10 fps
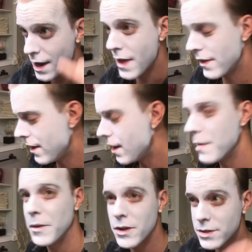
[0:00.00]
and then
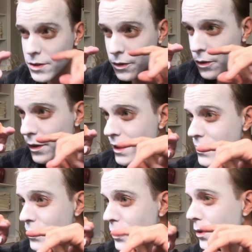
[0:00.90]
I'm also going
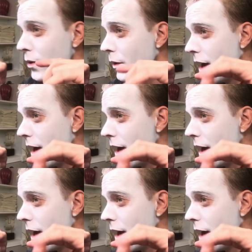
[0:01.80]
to,